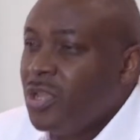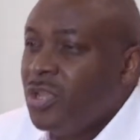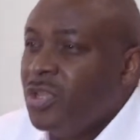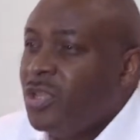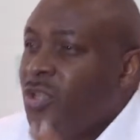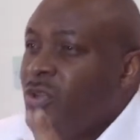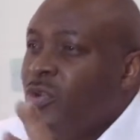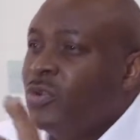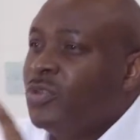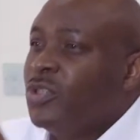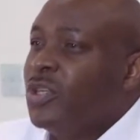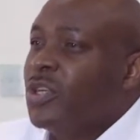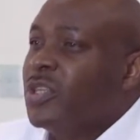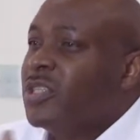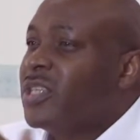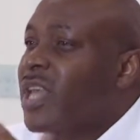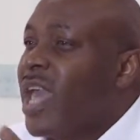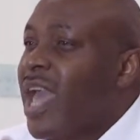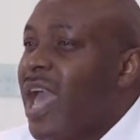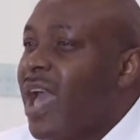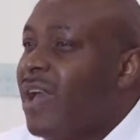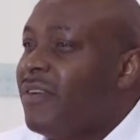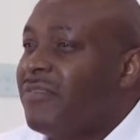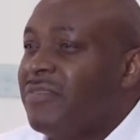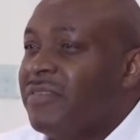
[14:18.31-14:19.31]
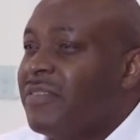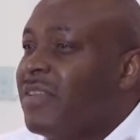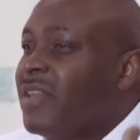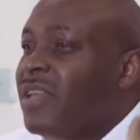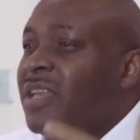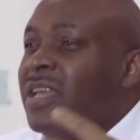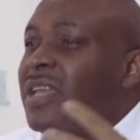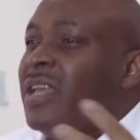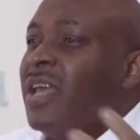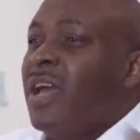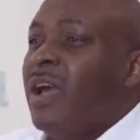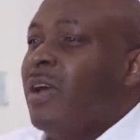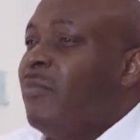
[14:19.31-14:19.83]
You just have
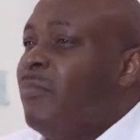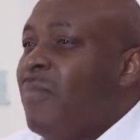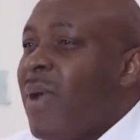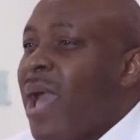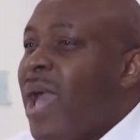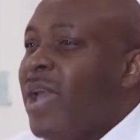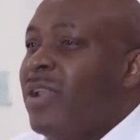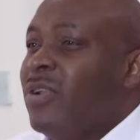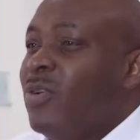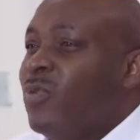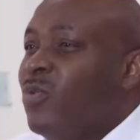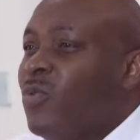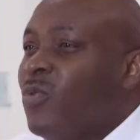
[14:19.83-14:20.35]
a man